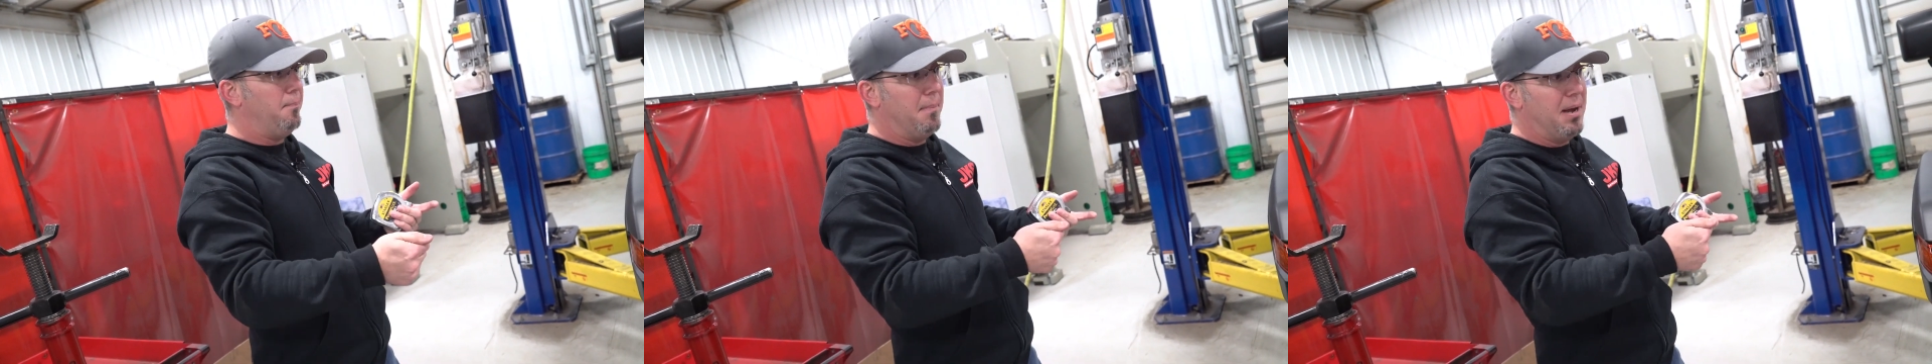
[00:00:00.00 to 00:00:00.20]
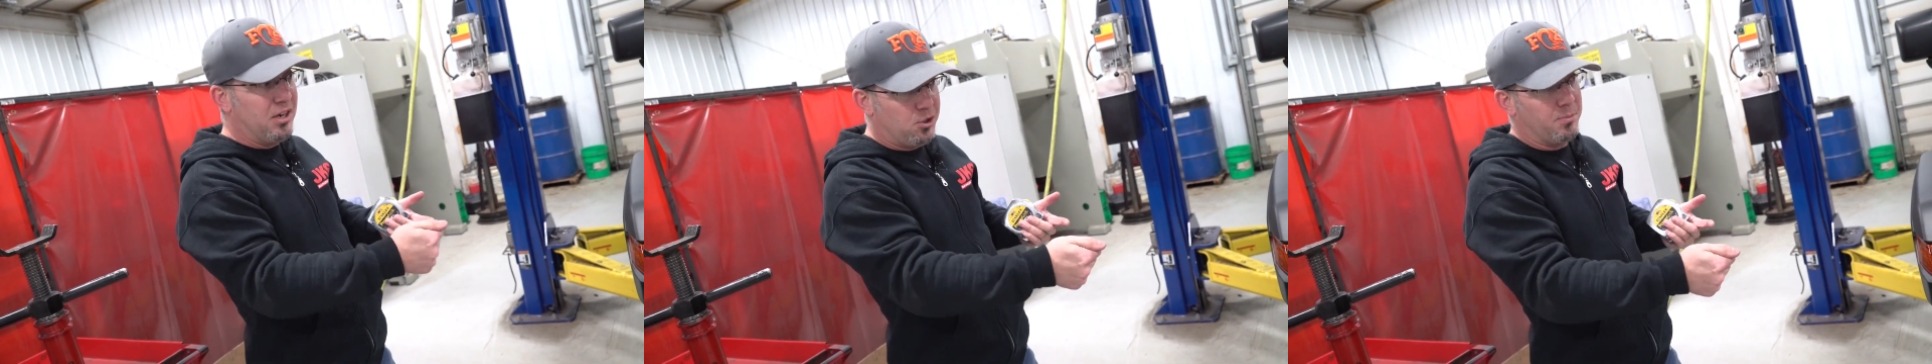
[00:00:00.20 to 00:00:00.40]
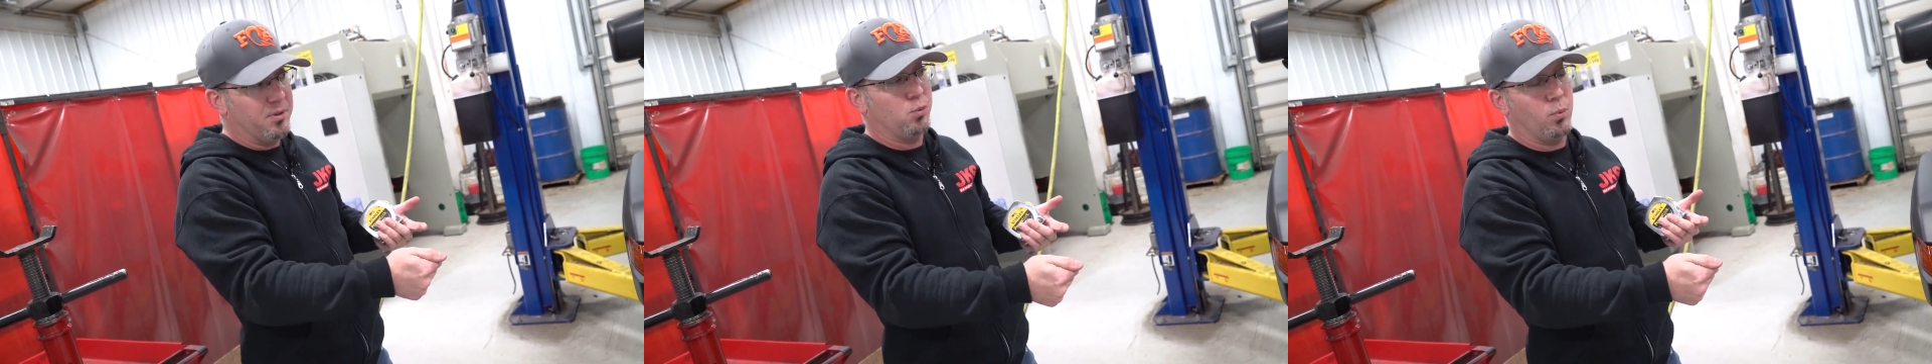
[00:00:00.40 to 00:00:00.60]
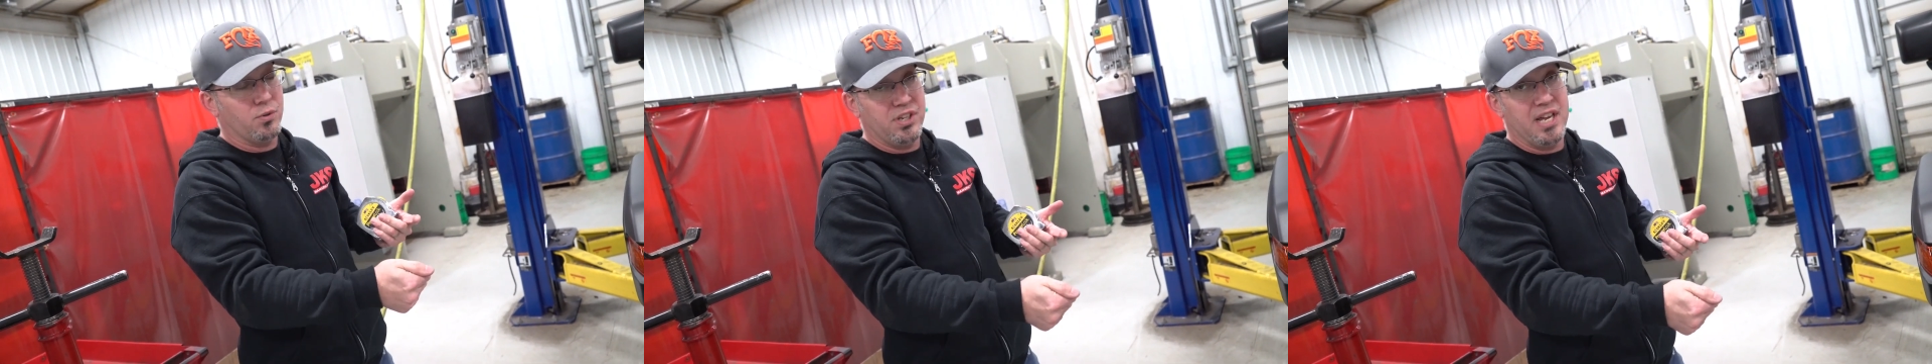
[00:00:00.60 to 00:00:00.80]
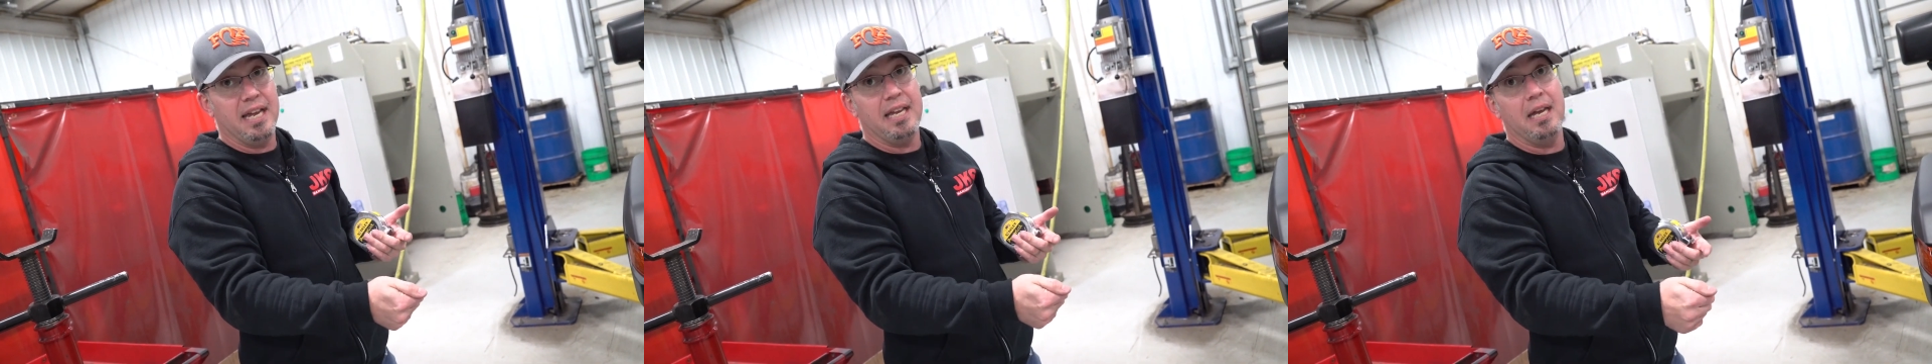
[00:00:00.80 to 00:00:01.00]
measurements we're
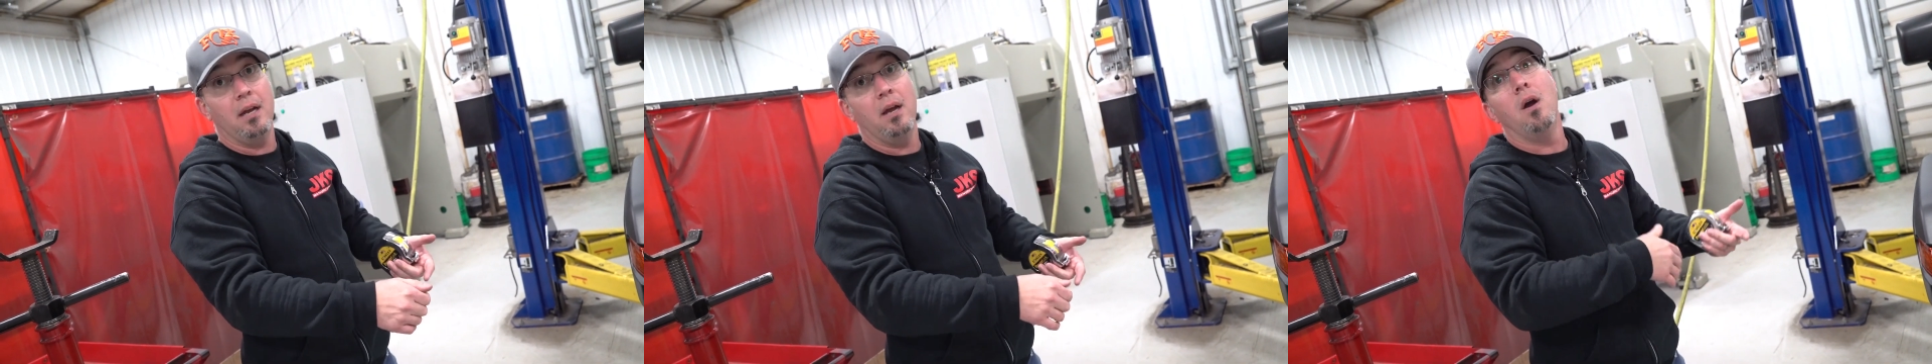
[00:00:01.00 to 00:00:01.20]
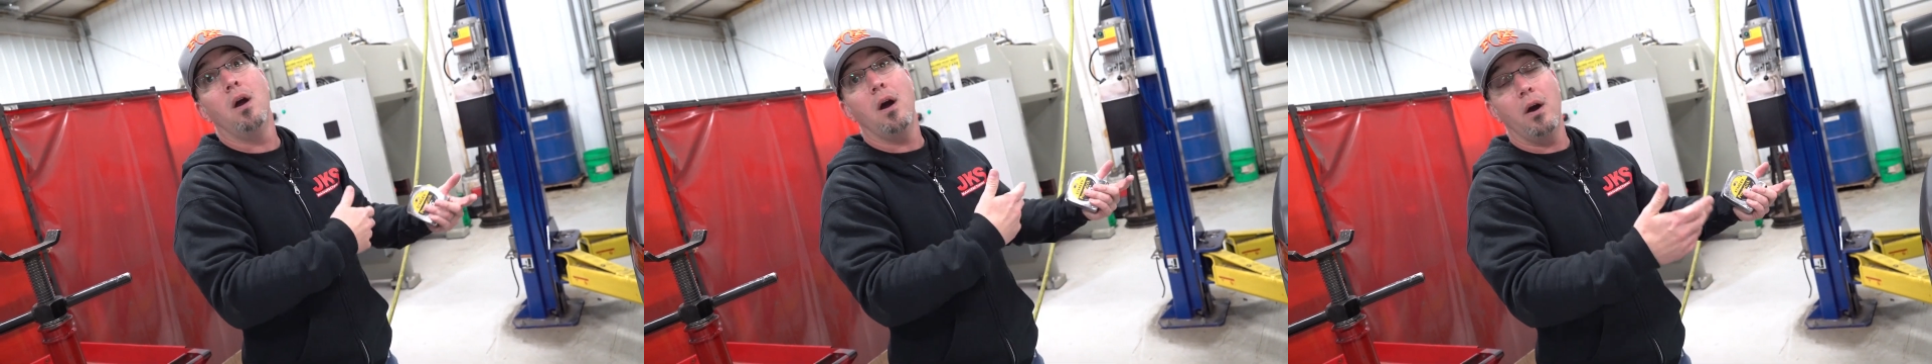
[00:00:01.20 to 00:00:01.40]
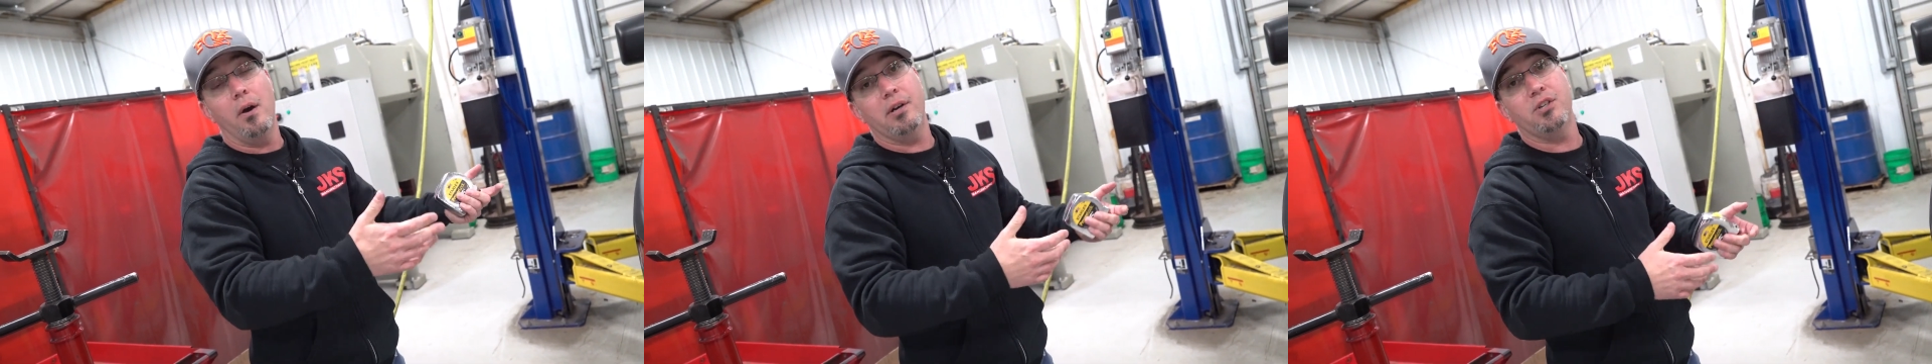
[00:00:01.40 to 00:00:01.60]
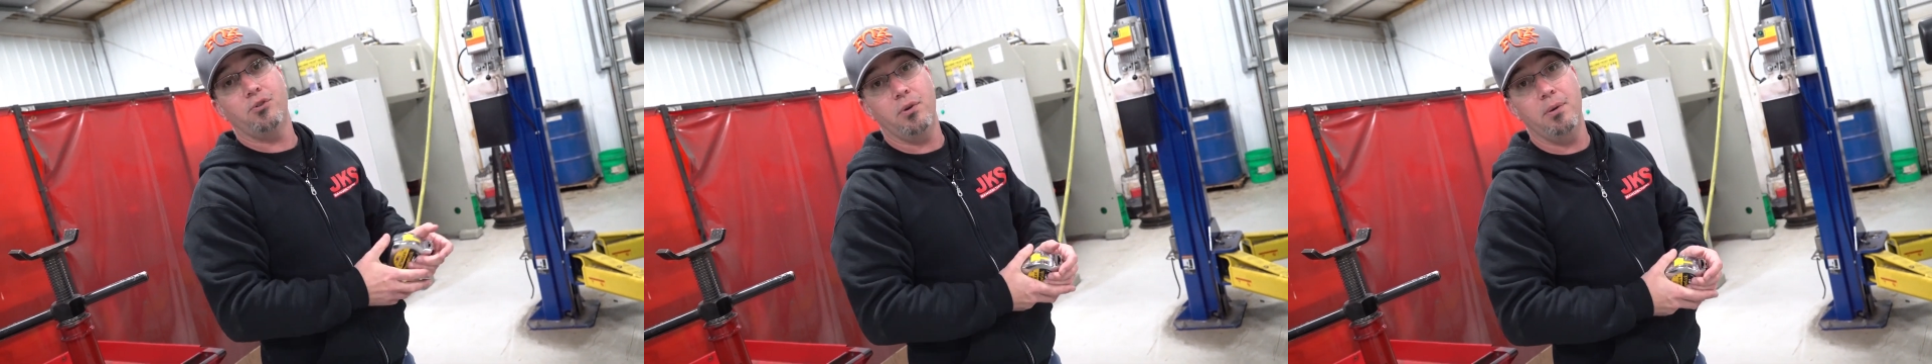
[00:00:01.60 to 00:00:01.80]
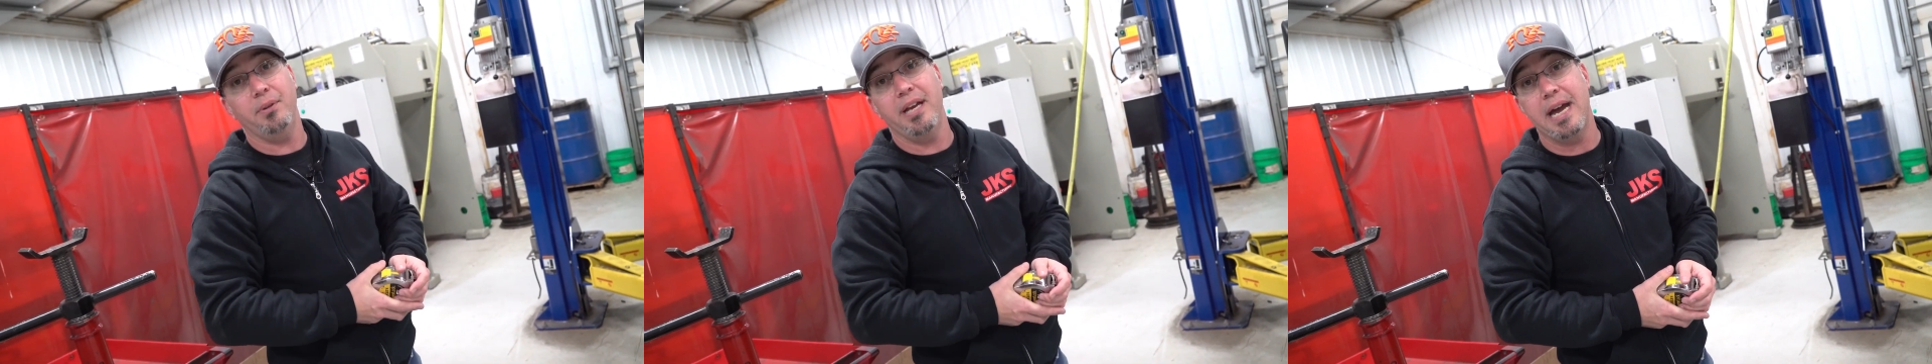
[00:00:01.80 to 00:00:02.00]
taking are
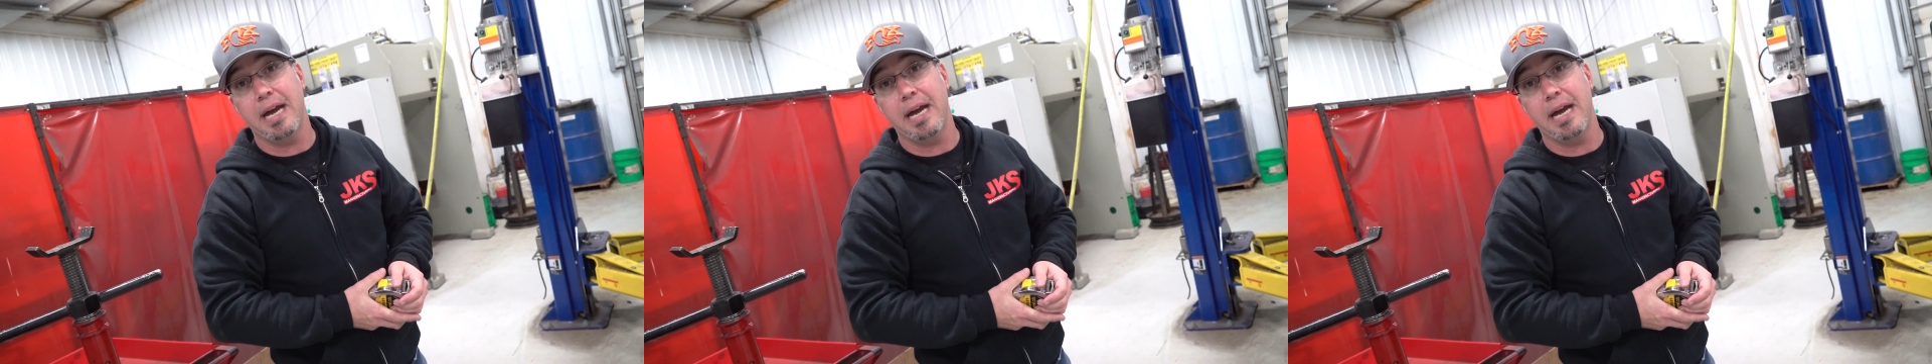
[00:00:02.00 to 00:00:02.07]
extremely